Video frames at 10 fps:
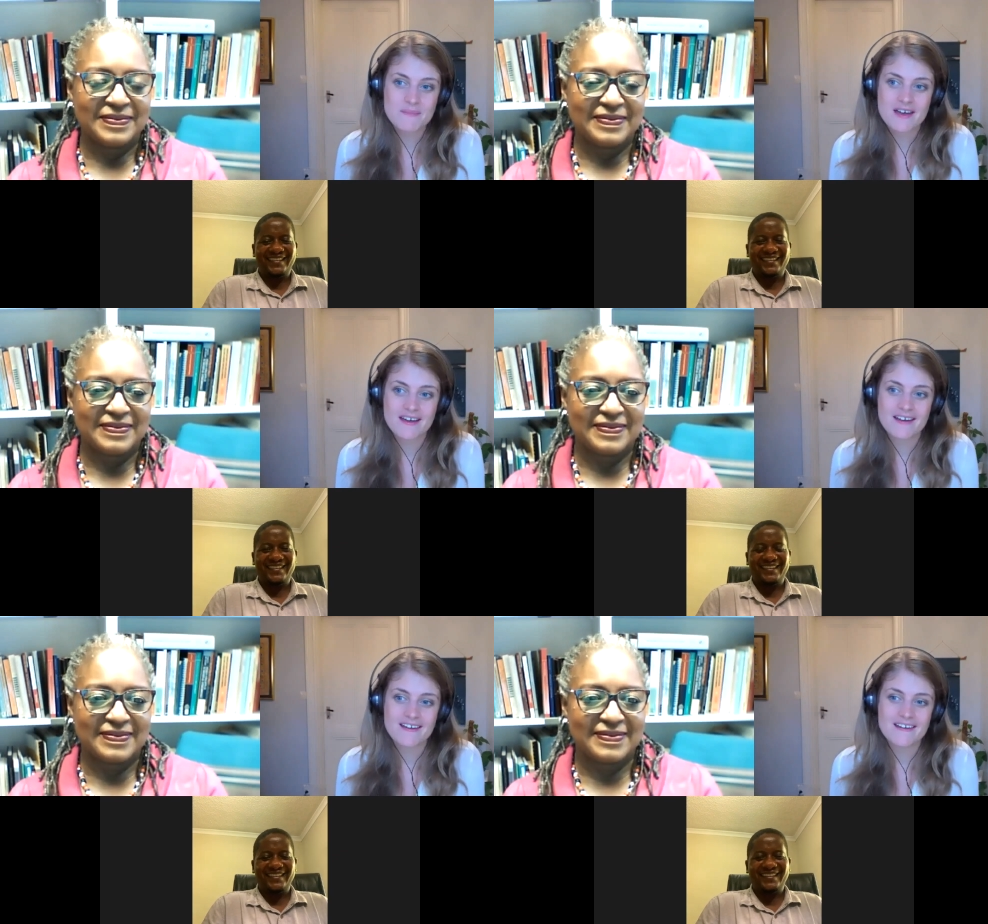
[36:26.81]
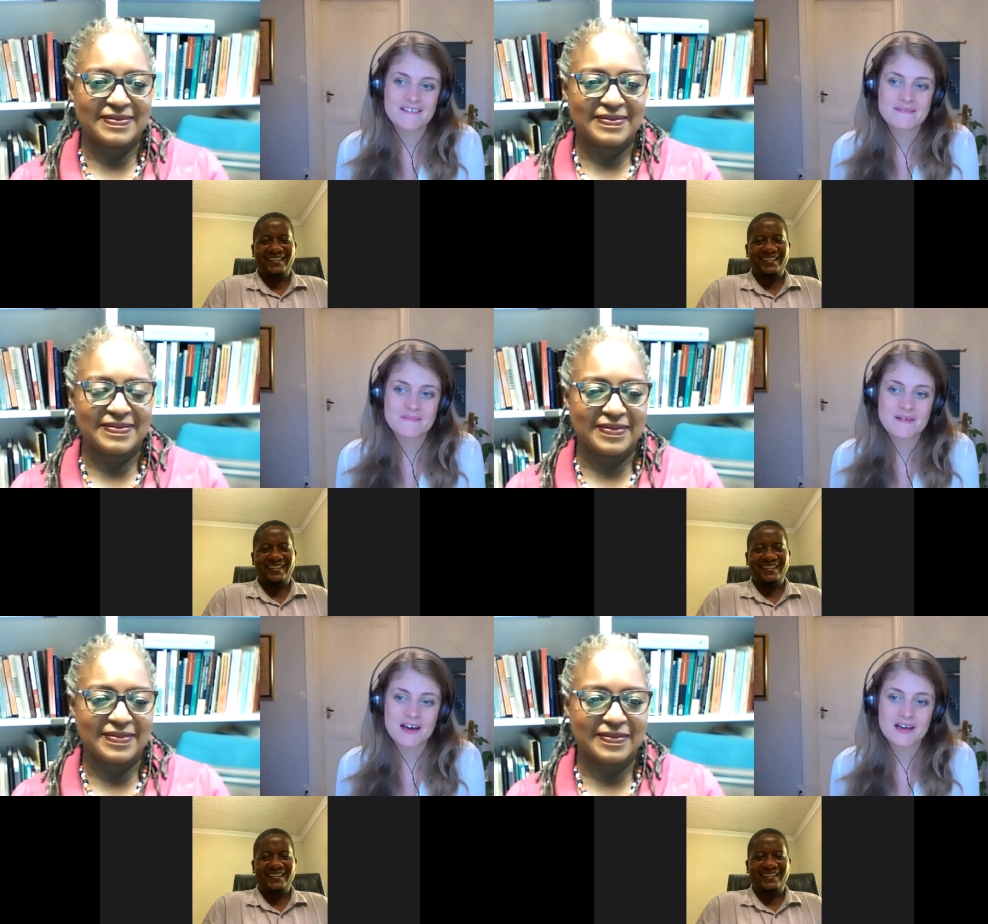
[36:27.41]
Speaker 1: Um,
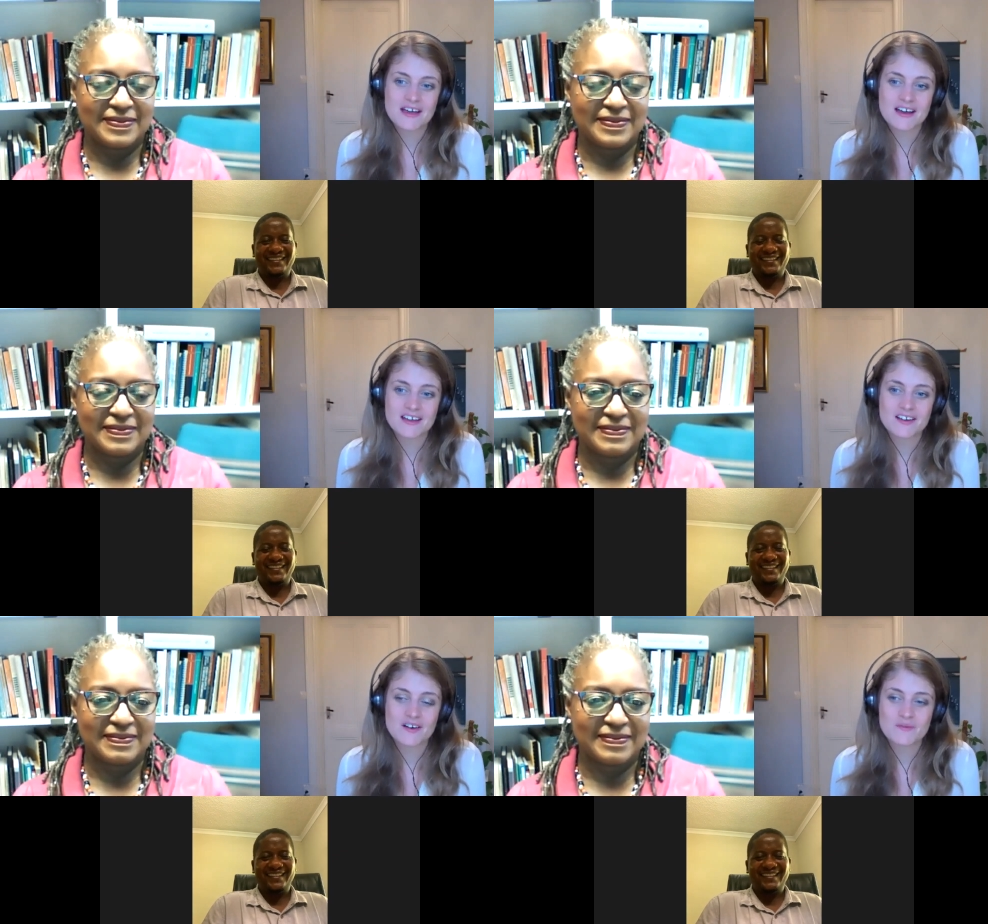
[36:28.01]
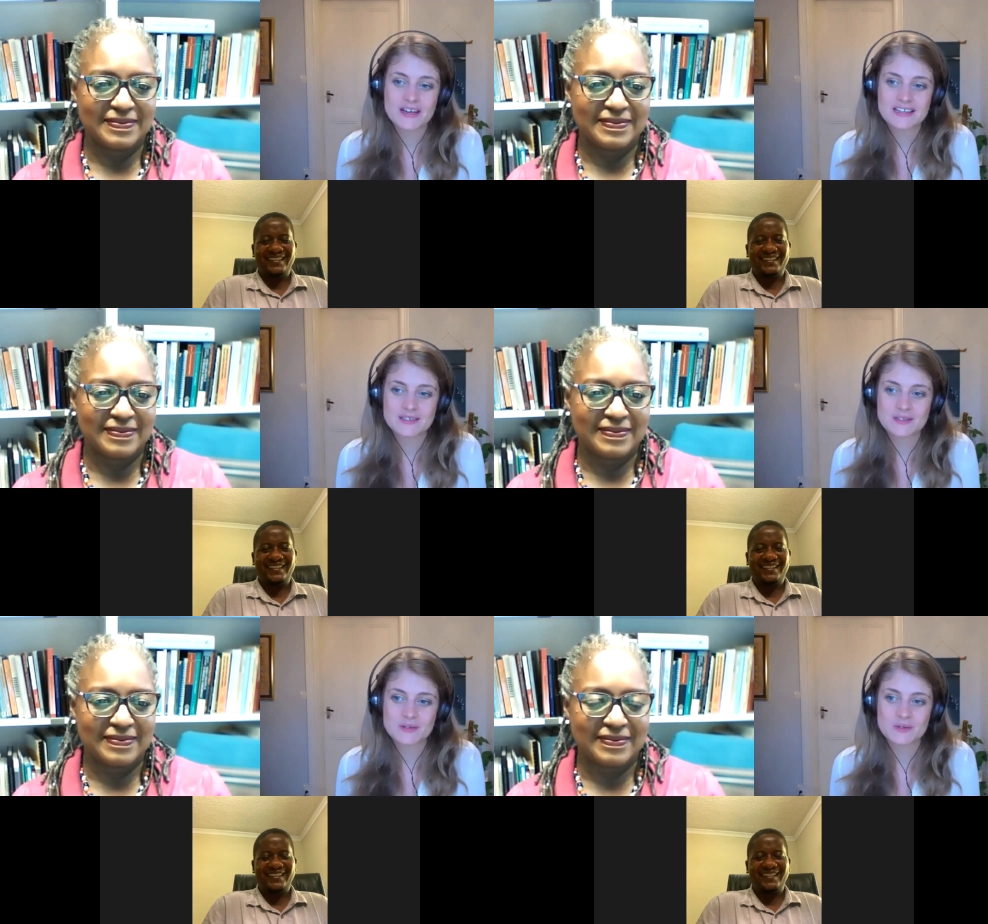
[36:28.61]
I, I, can't wait
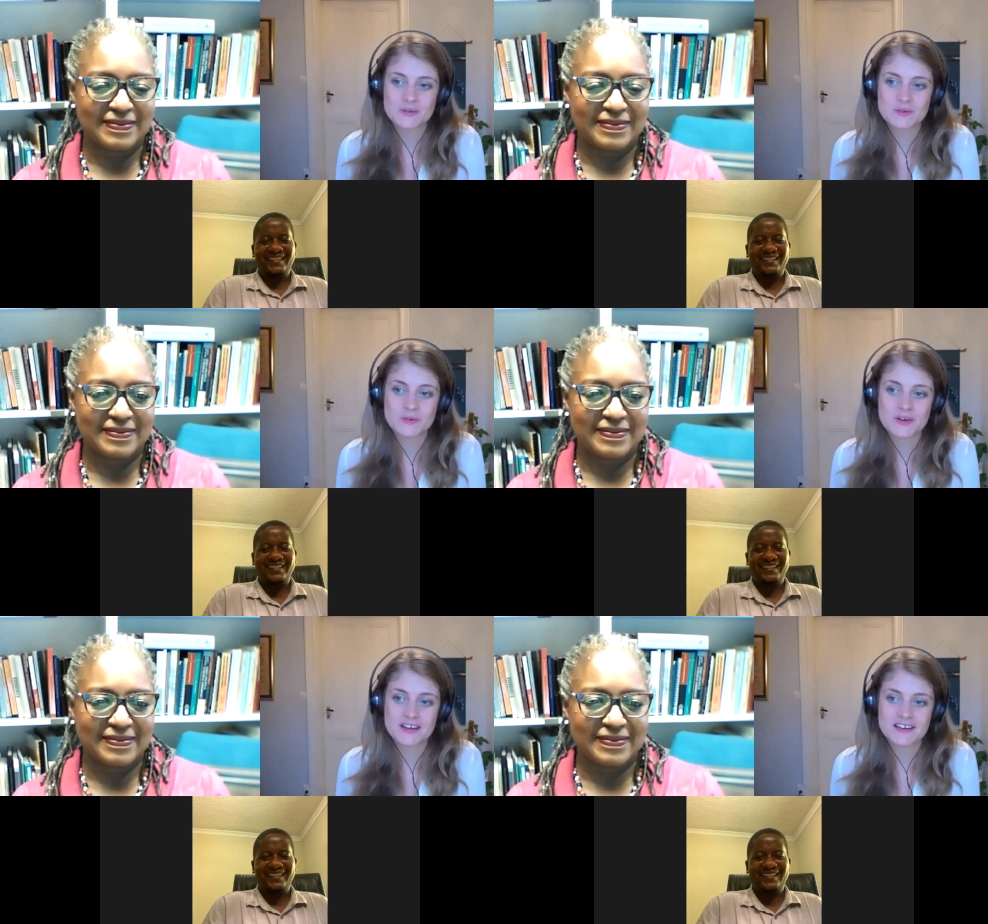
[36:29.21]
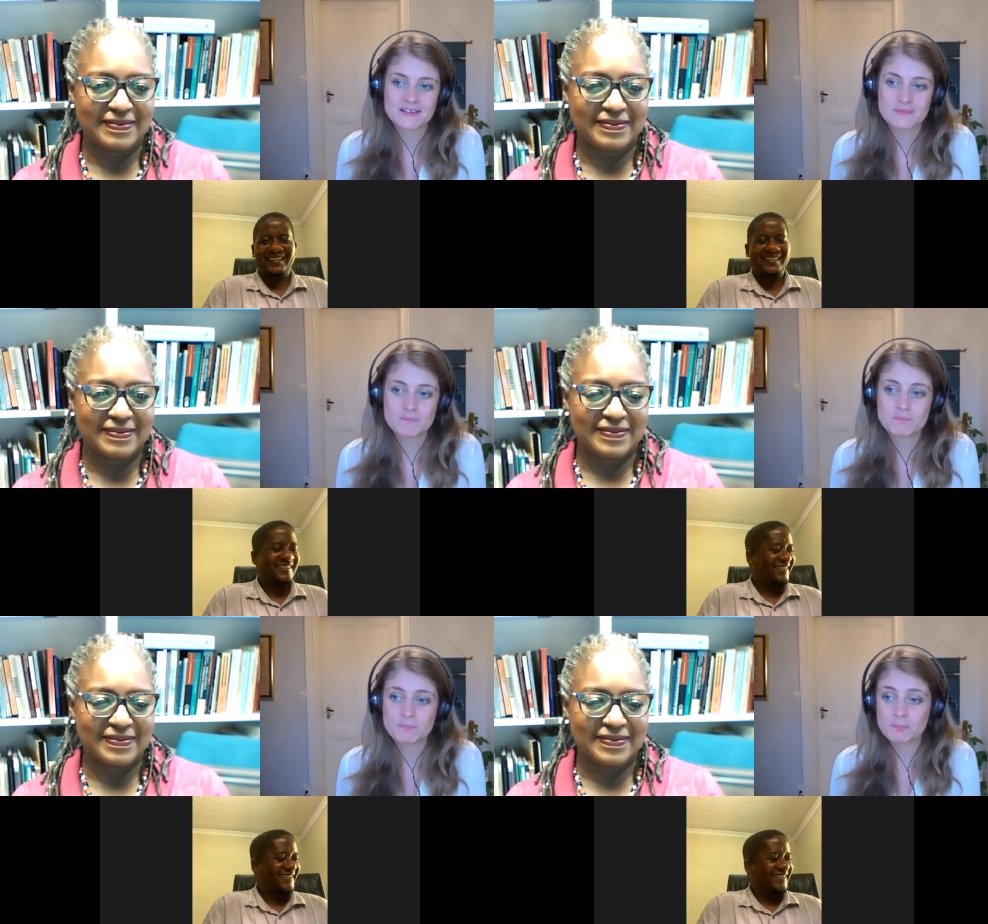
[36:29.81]
to uh,
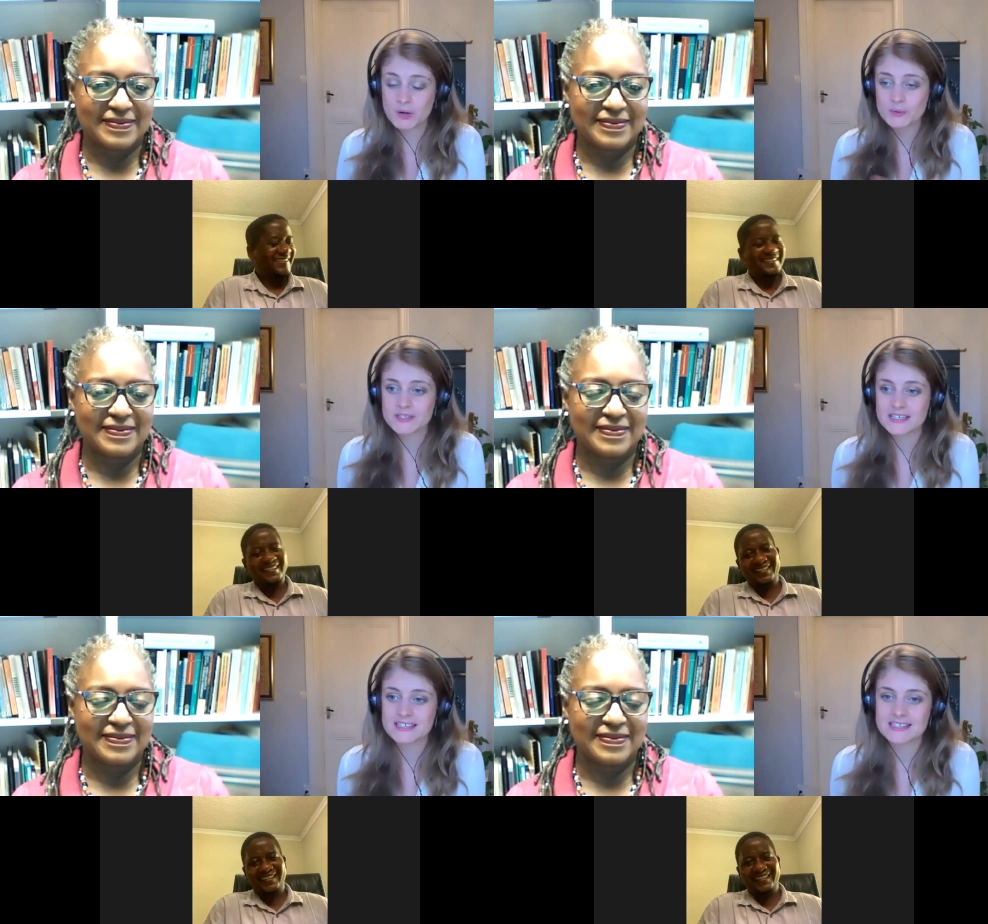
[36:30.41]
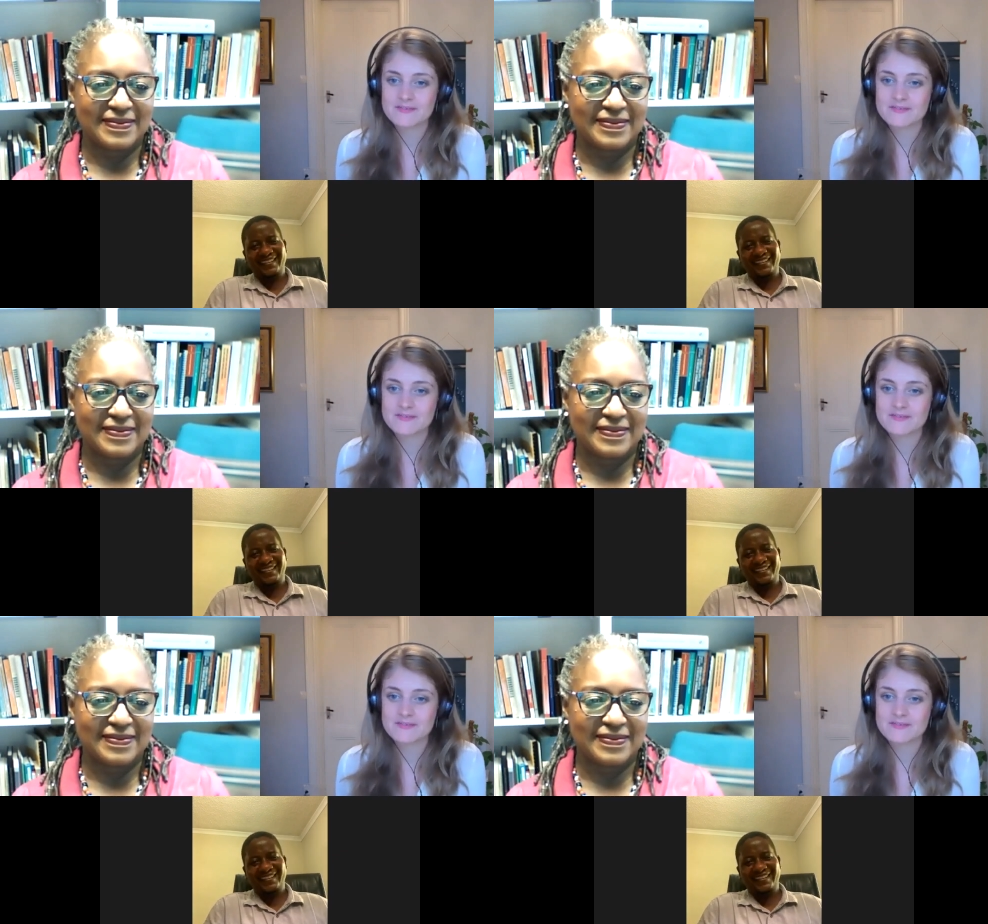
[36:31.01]
post this